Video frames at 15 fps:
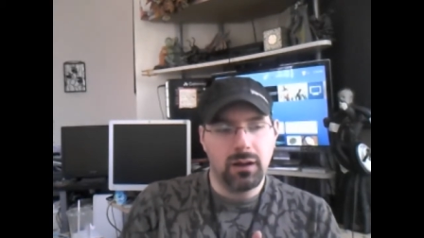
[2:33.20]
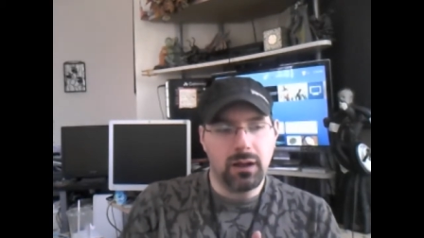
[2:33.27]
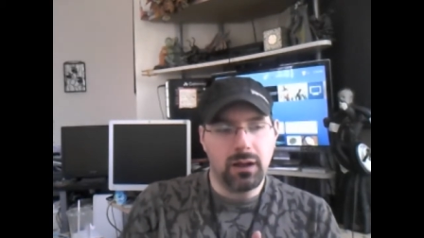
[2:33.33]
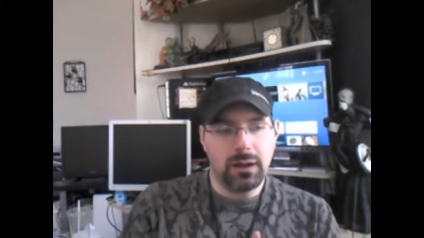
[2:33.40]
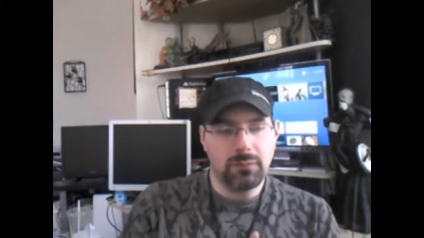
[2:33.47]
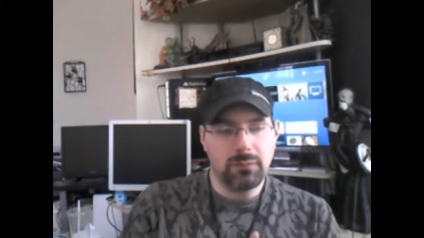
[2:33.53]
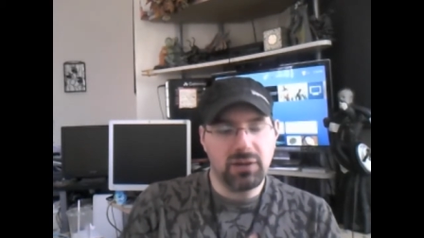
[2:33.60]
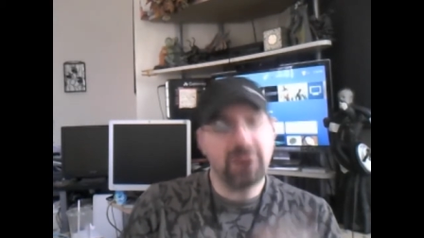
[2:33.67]

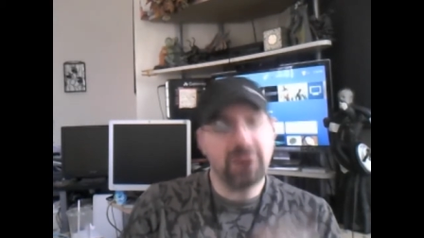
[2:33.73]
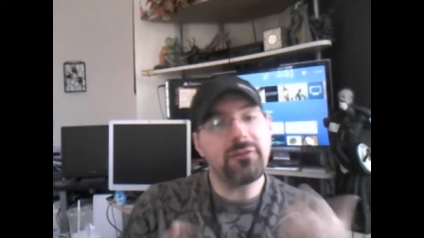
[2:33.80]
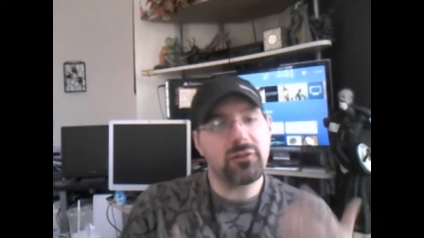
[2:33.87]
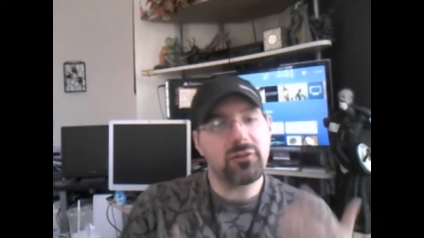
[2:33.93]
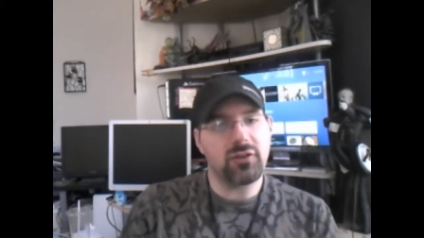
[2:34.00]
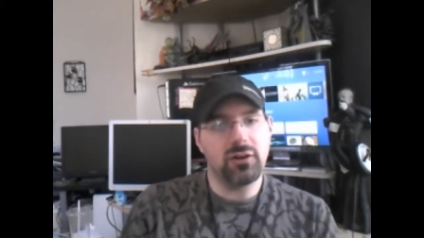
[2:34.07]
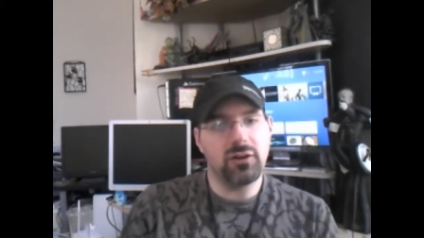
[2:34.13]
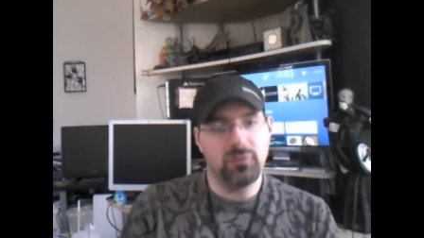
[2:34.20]
Um, when I
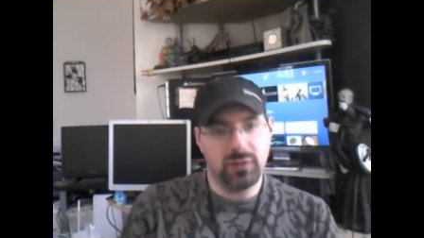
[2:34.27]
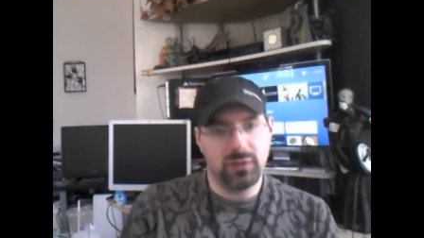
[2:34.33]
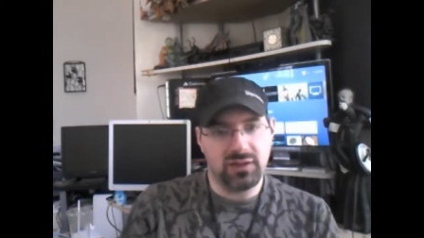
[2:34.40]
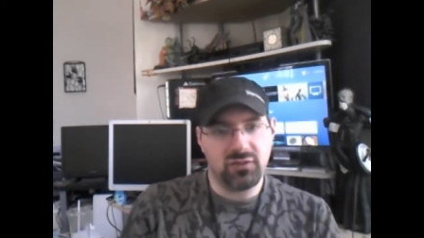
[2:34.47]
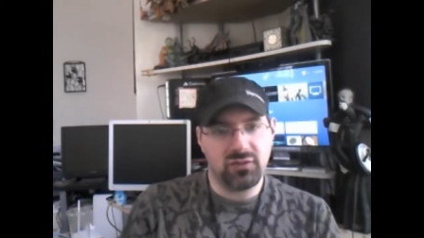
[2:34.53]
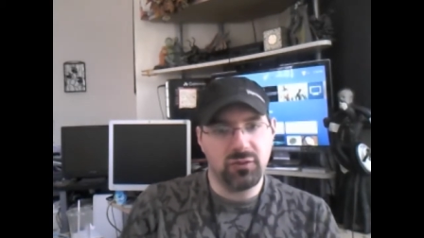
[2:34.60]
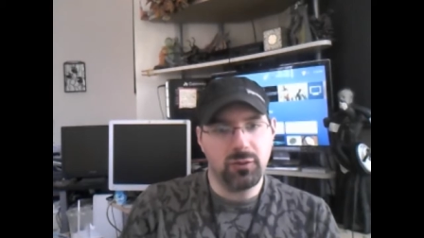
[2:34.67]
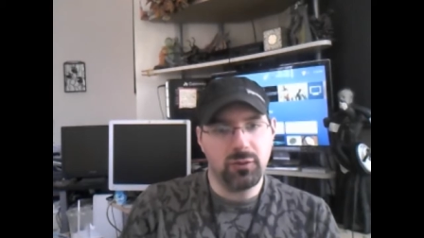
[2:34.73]
first started doing
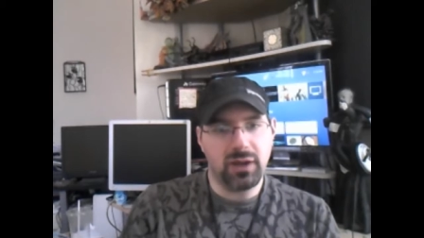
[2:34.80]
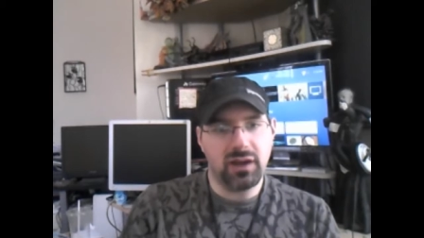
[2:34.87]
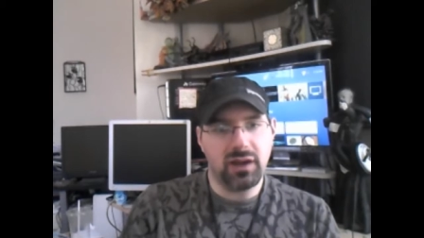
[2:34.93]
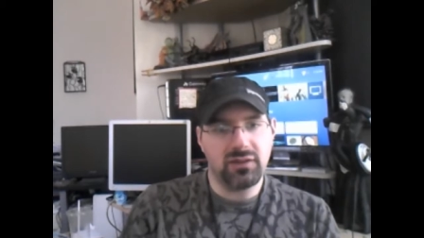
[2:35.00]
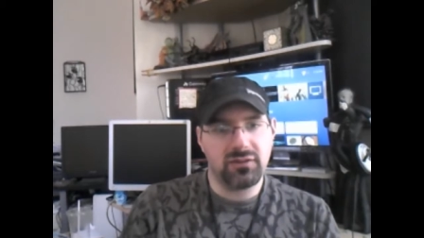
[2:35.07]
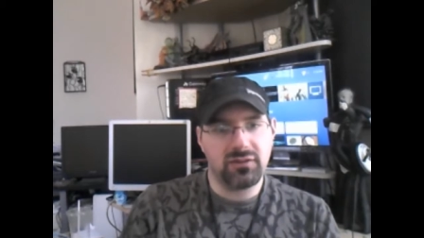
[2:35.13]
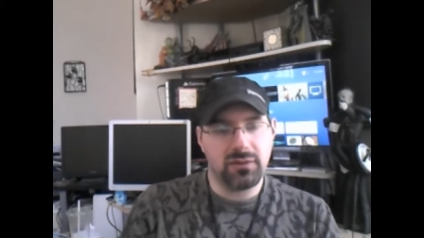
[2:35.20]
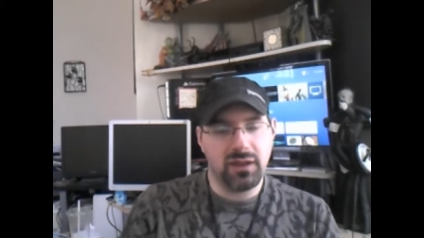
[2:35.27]
this for you
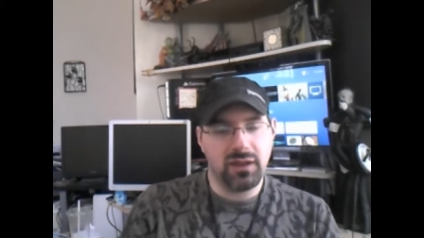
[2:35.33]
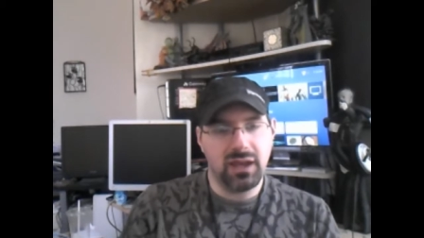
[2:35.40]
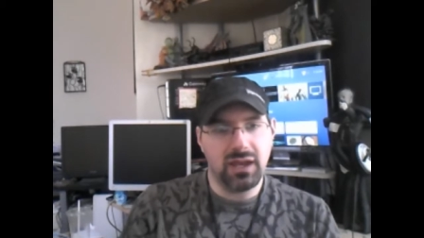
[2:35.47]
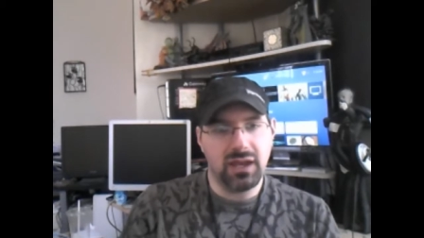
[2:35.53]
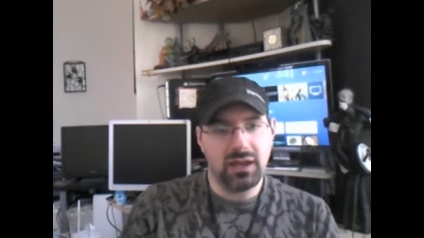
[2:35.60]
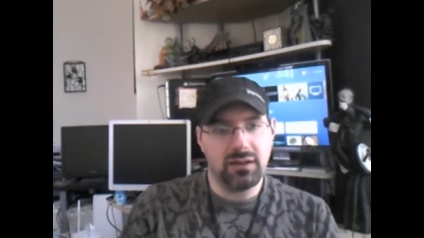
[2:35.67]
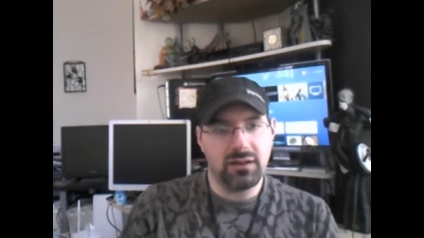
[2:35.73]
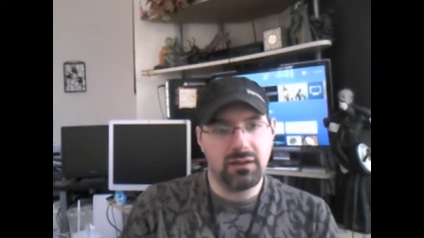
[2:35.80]
guys,
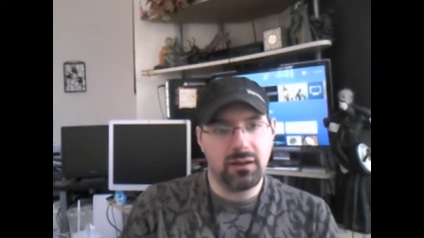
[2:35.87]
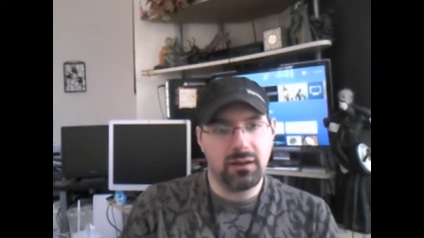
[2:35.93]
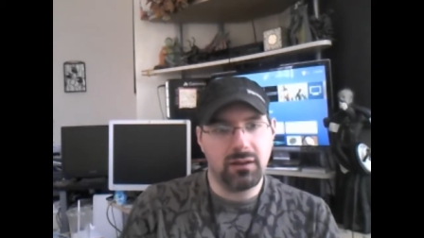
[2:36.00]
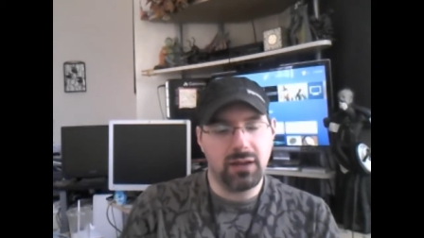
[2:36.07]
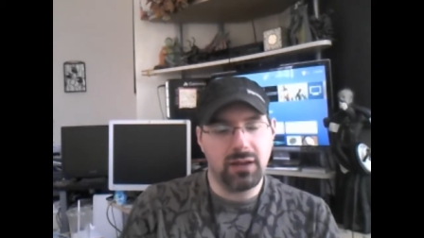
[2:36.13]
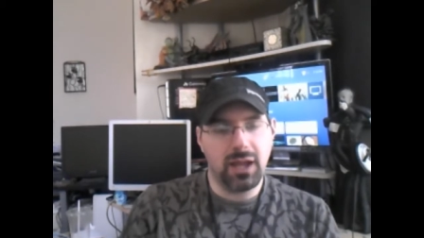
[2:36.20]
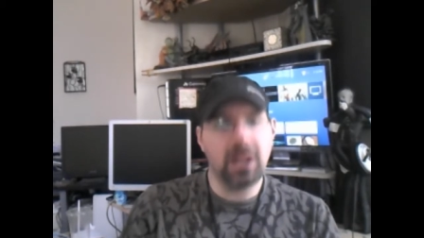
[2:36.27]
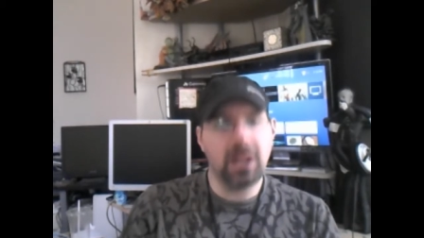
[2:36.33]
and,
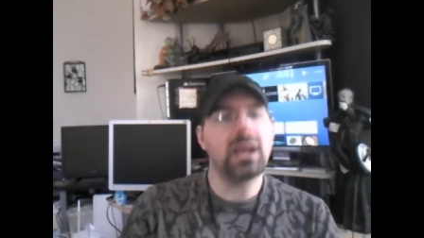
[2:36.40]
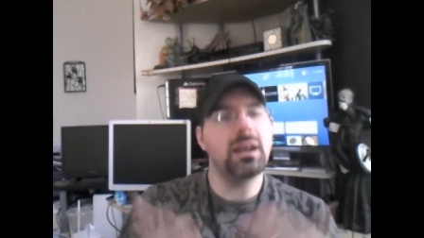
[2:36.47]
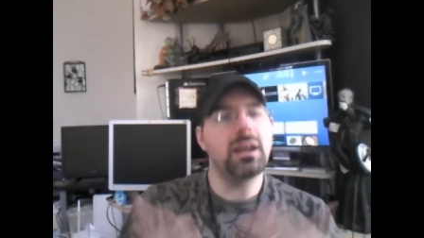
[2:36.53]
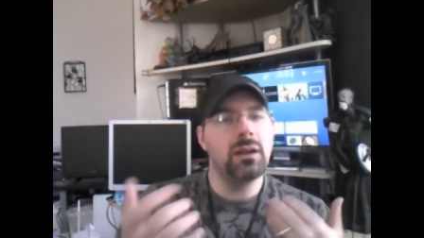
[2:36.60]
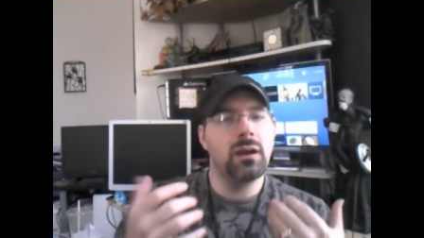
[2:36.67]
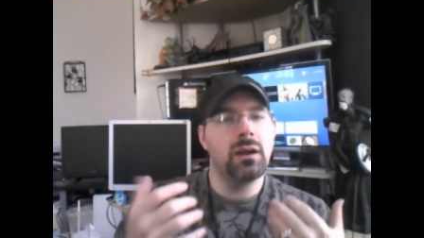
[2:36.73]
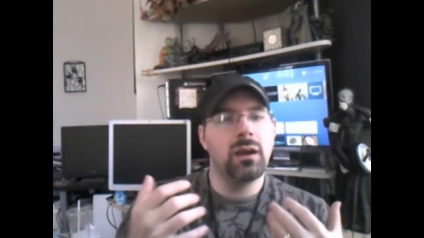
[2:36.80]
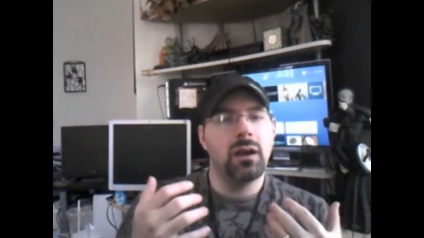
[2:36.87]
uh, and
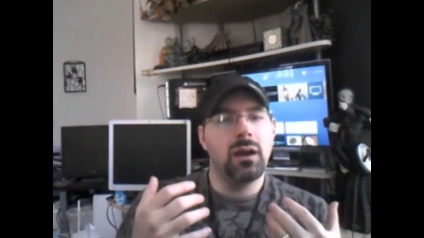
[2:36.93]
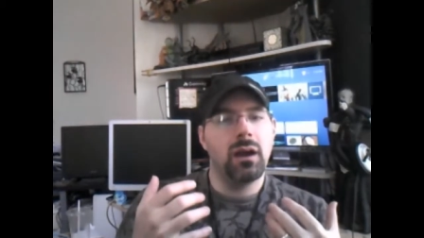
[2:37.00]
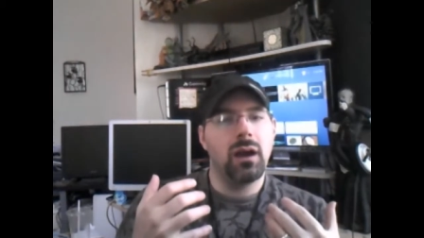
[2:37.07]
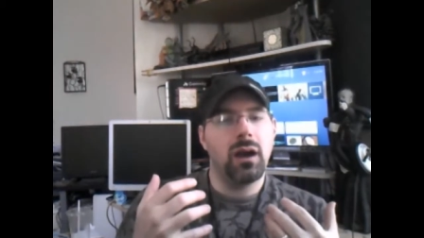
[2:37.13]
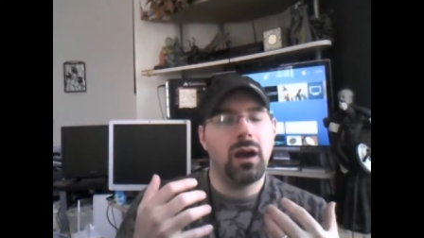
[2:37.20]
again,